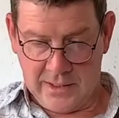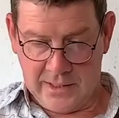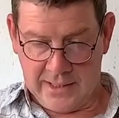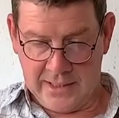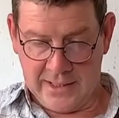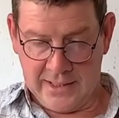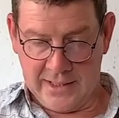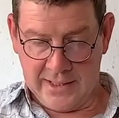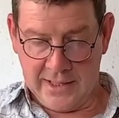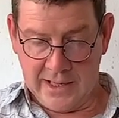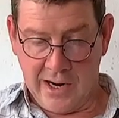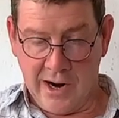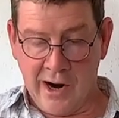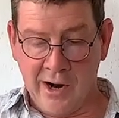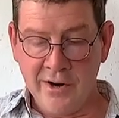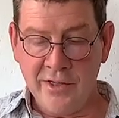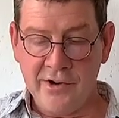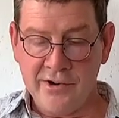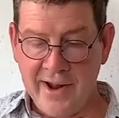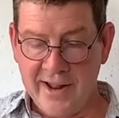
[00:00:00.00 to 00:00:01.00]
Uh,
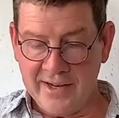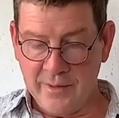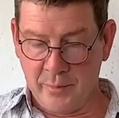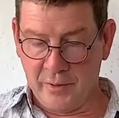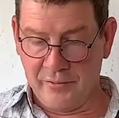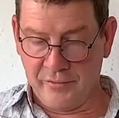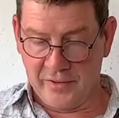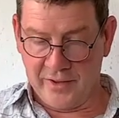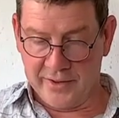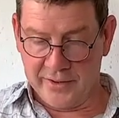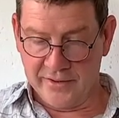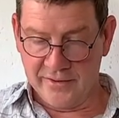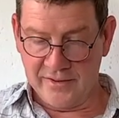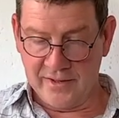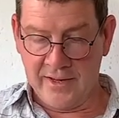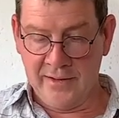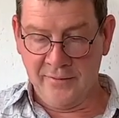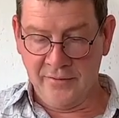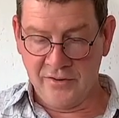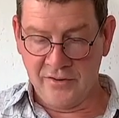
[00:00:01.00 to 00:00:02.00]
are there edible flowers?
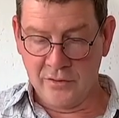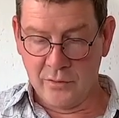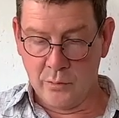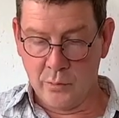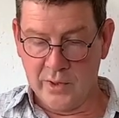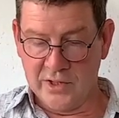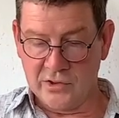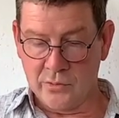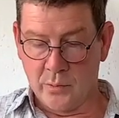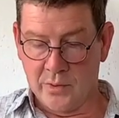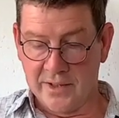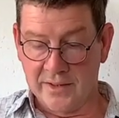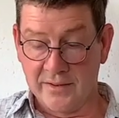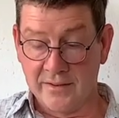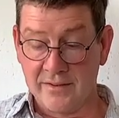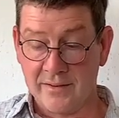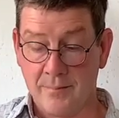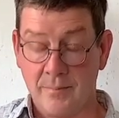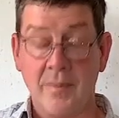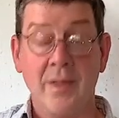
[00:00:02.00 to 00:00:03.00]
If so, which
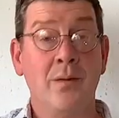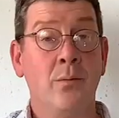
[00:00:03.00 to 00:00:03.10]
ones?